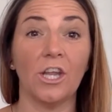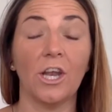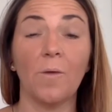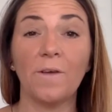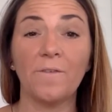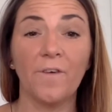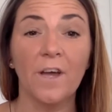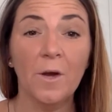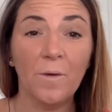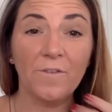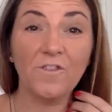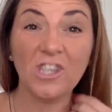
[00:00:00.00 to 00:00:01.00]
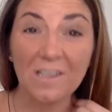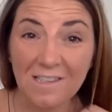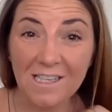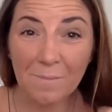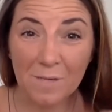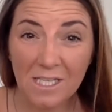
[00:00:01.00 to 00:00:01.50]
You know, we've
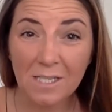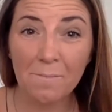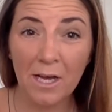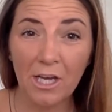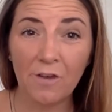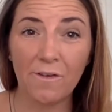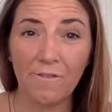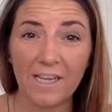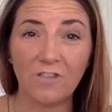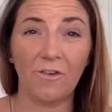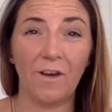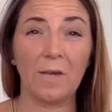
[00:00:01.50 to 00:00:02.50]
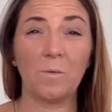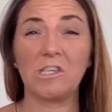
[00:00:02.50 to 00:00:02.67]
just stepped into Mercury retrograde,